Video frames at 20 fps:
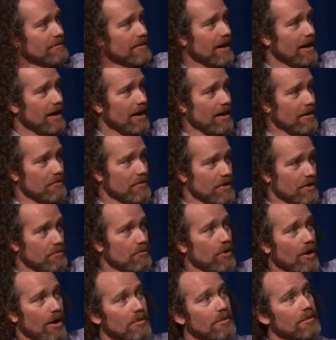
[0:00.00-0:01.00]
They're
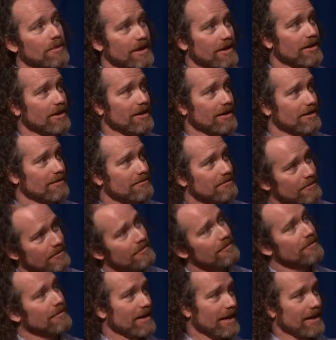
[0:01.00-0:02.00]
probably going to
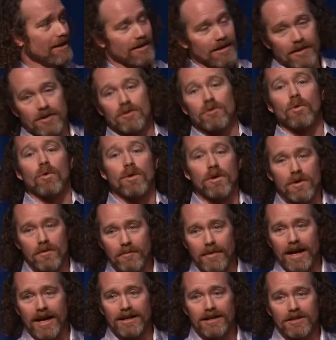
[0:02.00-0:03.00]
get another order of
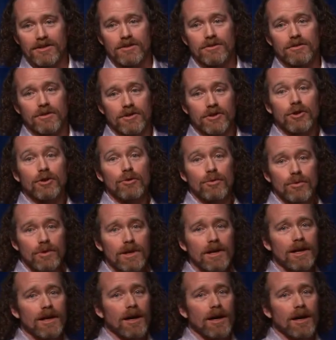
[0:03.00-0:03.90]
magnitude or 2.